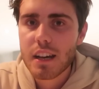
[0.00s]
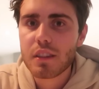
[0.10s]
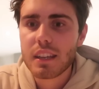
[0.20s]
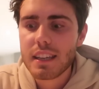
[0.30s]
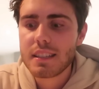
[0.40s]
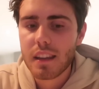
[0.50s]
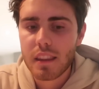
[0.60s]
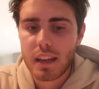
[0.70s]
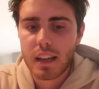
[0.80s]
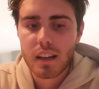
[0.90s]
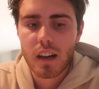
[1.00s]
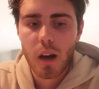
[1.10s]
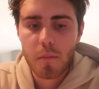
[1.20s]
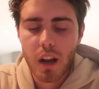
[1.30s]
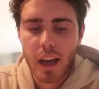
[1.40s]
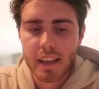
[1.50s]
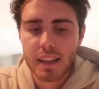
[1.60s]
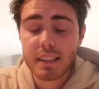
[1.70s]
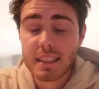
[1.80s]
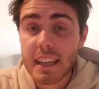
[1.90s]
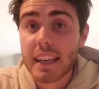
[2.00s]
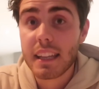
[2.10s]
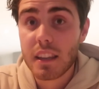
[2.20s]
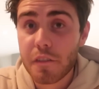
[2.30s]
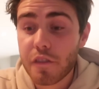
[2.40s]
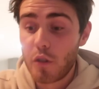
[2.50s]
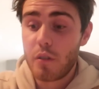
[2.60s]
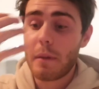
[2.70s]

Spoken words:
healthy eating thing, I'm like digging the fruit.